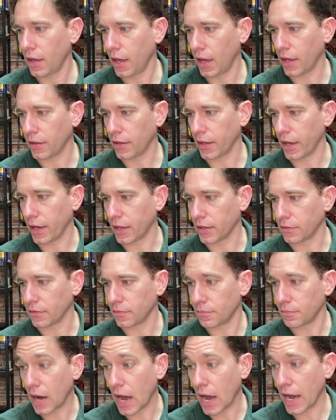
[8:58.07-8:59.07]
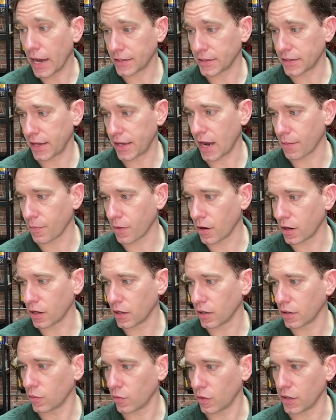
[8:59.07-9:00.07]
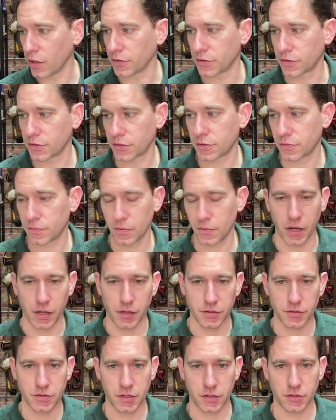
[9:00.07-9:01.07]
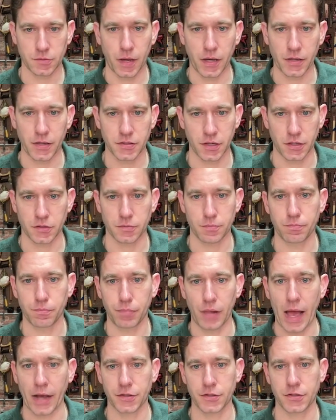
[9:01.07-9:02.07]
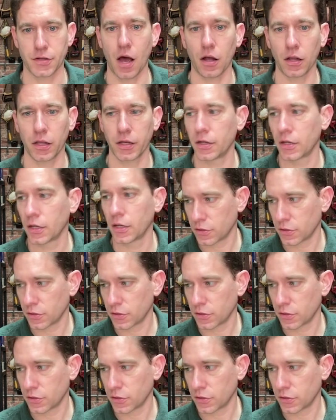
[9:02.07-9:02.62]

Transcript: And then behind camera was a 6x6 black solid.